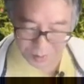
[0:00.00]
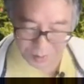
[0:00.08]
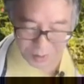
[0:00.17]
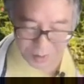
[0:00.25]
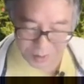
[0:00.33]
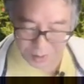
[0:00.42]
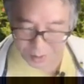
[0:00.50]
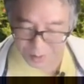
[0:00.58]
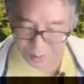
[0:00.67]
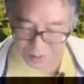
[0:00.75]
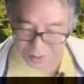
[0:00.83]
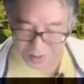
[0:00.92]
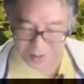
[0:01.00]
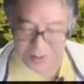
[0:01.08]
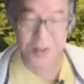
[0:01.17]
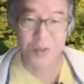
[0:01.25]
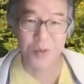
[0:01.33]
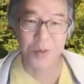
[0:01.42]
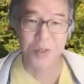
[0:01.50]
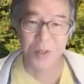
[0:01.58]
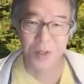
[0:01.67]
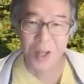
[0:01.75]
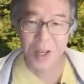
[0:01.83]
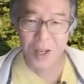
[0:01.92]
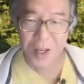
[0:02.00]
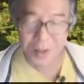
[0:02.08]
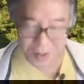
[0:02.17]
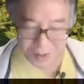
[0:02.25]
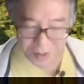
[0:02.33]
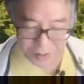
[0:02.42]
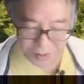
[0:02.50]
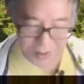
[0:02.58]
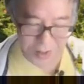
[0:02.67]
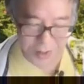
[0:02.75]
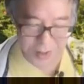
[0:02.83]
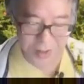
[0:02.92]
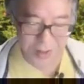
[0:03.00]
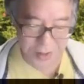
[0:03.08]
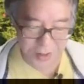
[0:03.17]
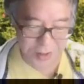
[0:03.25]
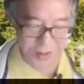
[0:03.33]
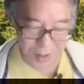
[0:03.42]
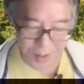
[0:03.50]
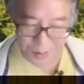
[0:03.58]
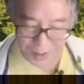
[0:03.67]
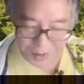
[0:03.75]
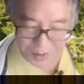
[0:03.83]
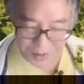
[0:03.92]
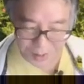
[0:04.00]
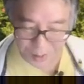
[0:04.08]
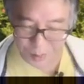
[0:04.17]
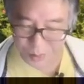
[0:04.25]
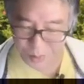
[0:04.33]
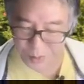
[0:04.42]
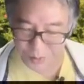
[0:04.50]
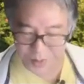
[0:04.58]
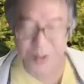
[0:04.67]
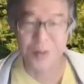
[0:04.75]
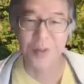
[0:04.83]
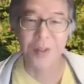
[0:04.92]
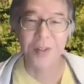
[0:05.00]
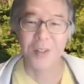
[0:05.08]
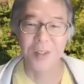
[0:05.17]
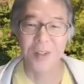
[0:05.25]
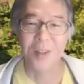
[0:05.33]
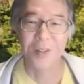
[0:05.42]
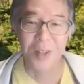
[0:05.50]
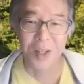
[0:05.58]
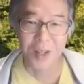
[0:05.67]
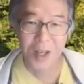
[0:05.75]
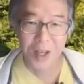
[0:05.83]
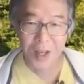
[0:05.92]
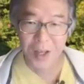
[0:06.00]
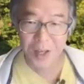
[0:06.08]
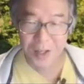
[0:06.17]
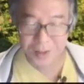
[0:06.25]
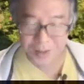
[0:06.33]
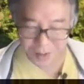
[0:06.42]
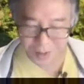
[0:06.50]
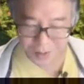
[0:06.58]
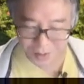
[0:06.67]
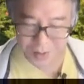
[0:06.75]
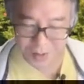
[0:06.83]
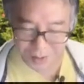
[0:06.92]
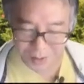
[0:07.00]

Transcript: very short post to Twitter. And this contains the statement and the proof and everything, okay? And so